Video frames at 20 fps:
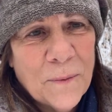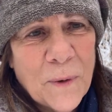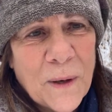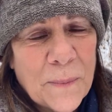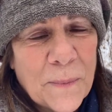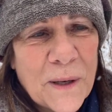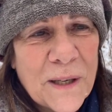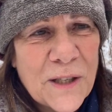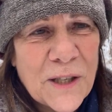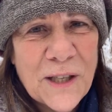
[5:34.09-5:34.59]
What
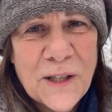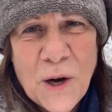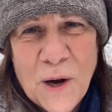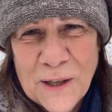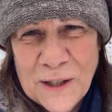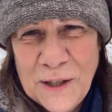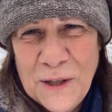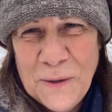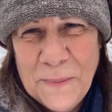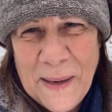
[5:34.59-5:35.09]
I'm going to
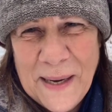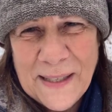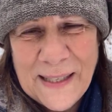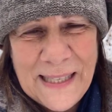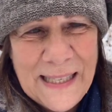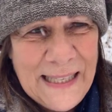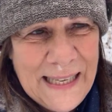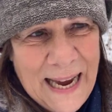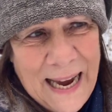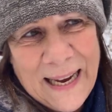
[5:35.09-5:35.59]
talk to you about
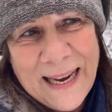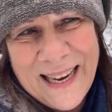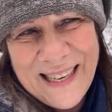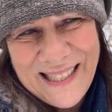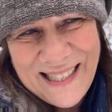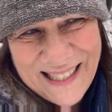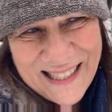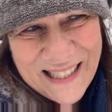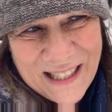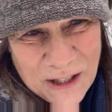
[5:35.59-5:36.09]
today, I
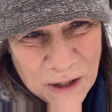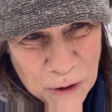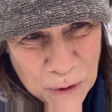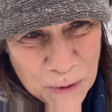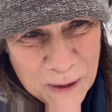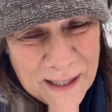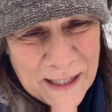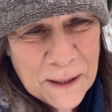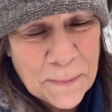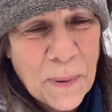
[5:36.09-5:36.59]
didn't do
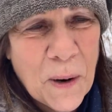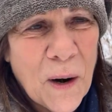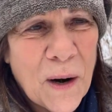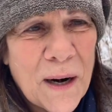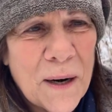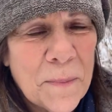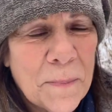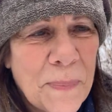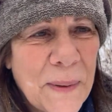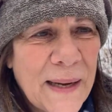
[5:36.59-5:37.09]
this
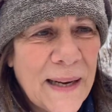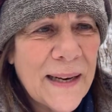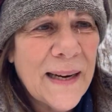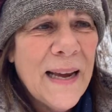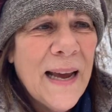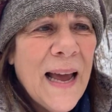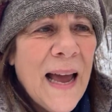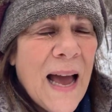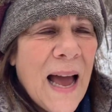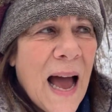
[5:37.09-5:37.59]
part, but
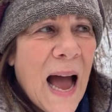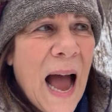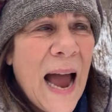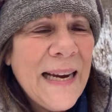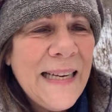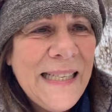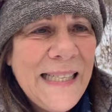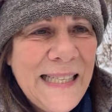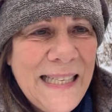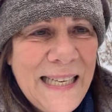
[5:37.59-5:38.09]

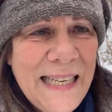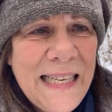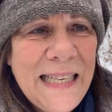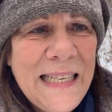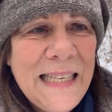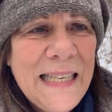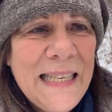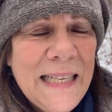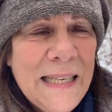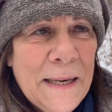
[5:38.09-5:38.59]
I
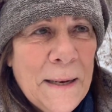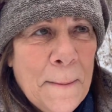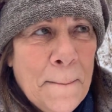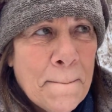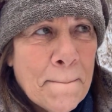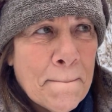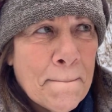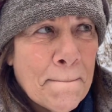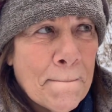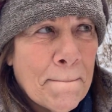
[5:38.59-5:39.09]
did
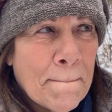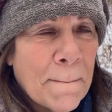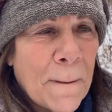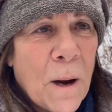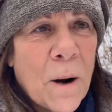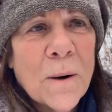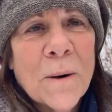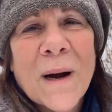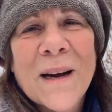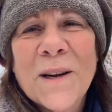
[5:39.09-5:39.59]

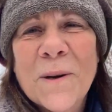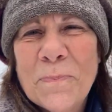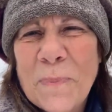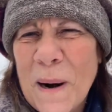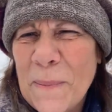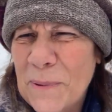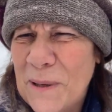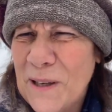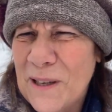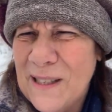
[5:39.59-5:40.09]
or I could,
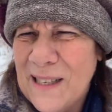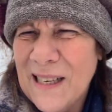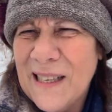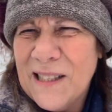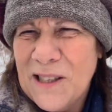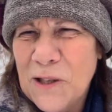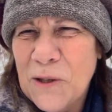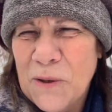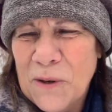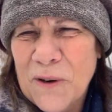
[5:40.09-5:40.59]
probably could have done
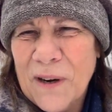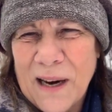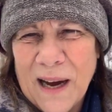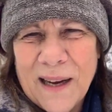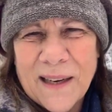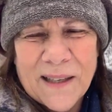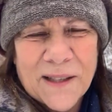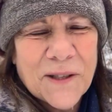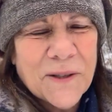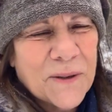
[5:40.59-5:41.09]
it sooner and
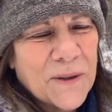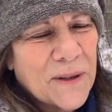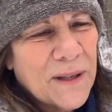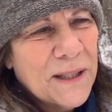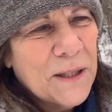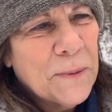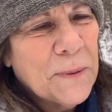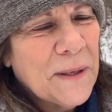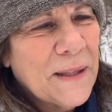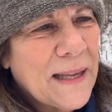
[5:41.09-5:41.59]
gotten it sooner.
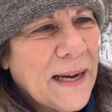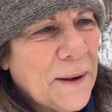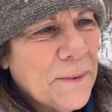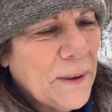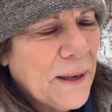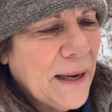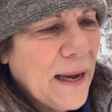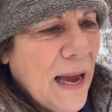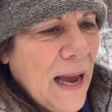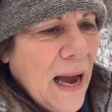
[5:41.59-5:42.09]
Let's put it that
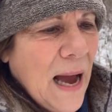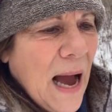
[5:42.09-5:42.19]
way.